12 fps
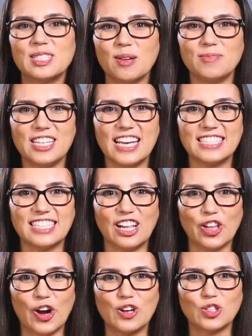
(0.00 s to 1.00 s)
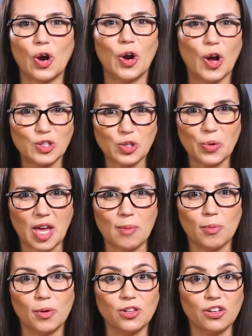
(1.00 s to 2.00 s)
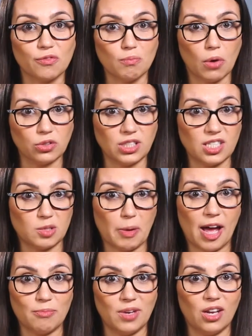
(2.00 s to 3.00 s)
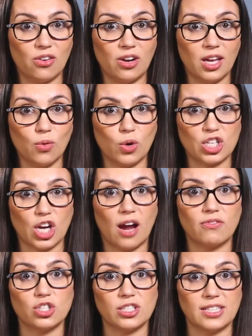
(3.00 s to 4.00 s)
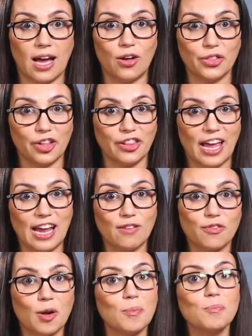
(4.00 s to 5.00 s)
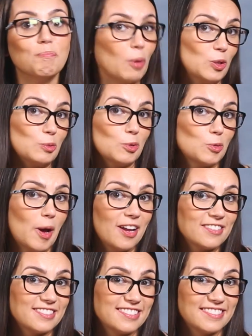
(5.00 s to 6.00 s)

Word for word: Some D S L Rs are also capable of multi-spot metering, which averages out the light from multiple spots.